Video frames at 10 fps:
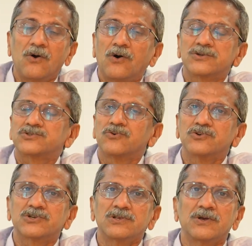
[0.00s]
or
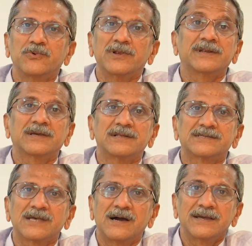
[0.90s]
social or political
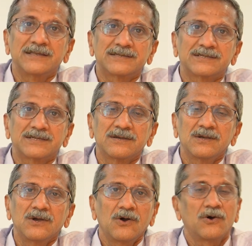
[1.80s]
science,
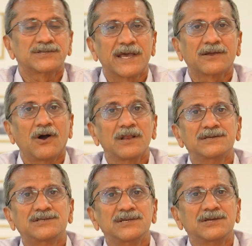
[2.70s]
or
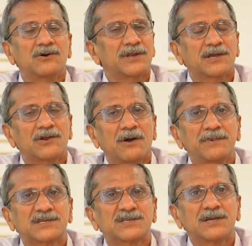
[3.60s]
psychology, or
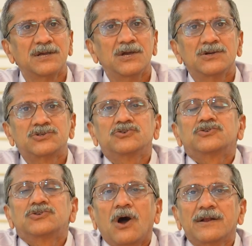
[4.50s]
economics,
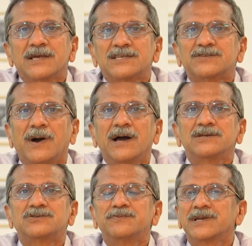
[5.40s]
should not
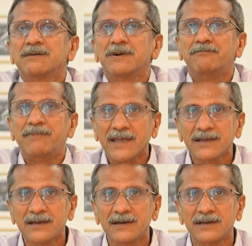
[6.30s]
aspire to become a
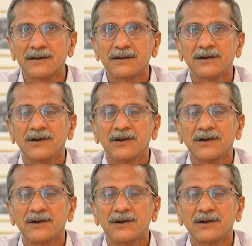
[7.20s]
banker